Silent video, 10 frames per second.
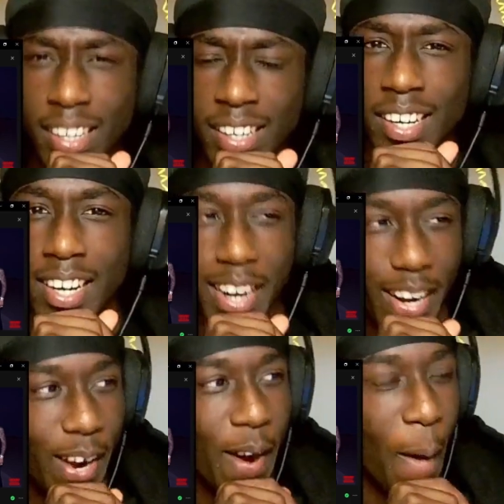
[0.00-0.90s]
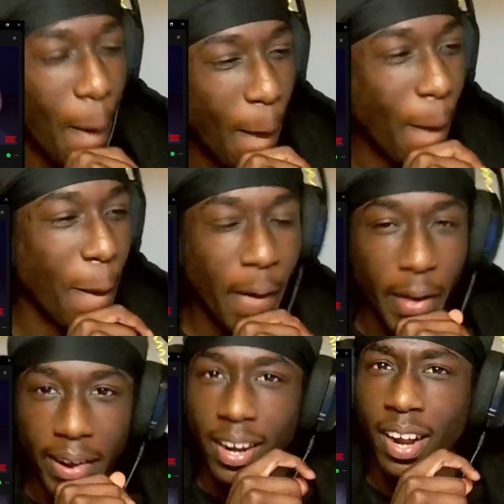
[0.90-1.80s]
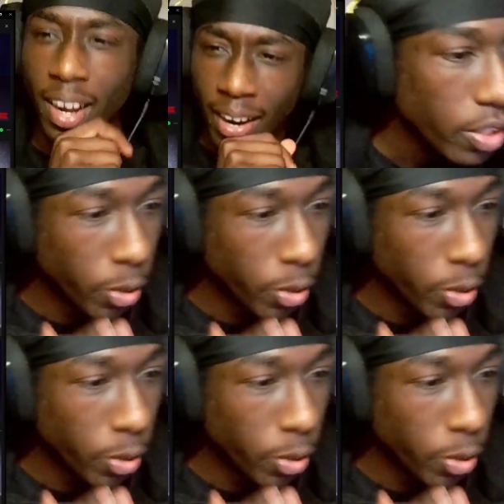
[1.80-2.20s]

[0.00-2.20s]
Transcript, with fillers: We don't trust you niggas. We don't.